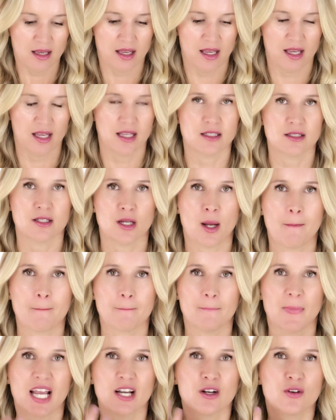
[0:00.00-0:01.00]
and
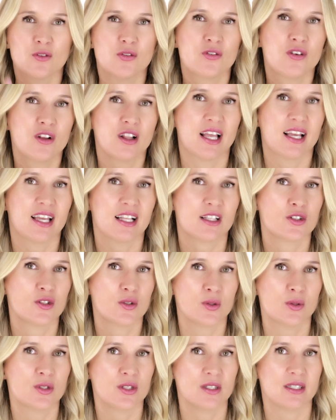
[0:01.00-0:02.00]
I don't feel like it's
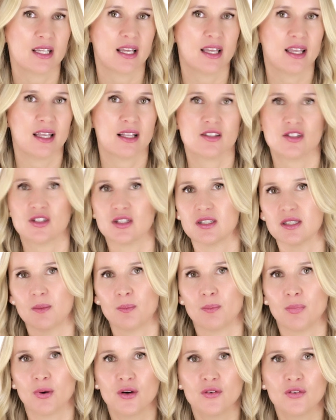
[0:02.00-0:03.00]
too sticky. It's just a
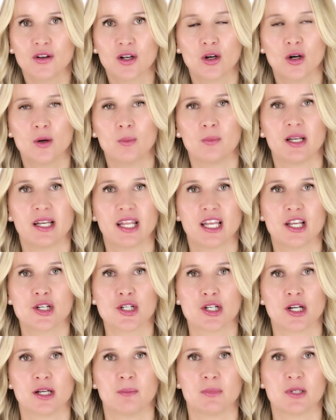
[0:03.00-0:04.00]
perfect
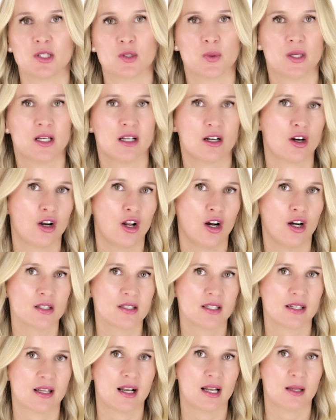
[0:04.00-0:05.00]
combination between a
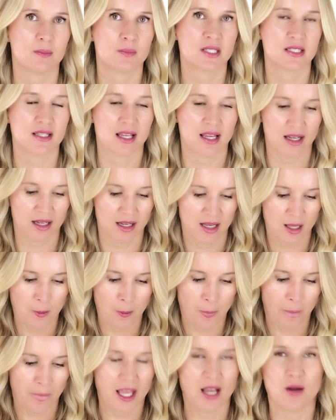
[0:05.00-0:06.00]
gloss and a lipstick.
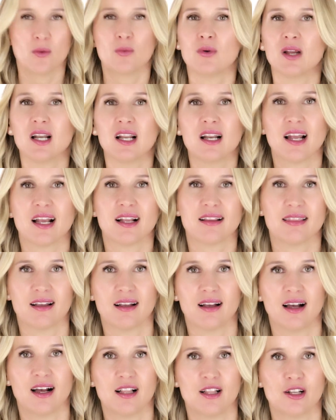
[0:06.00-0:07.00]
I really like the
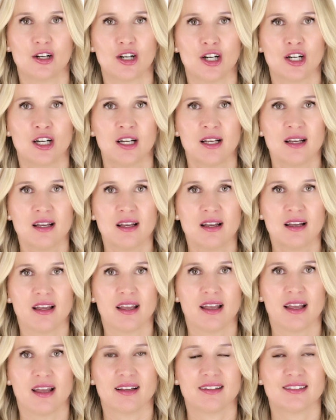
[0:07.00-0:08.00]
color,
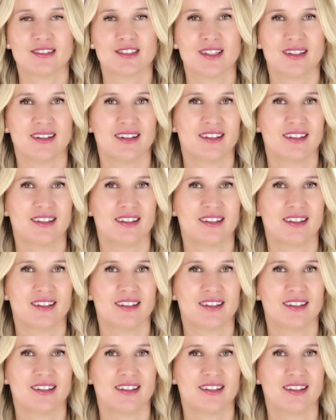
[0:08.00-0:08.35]
and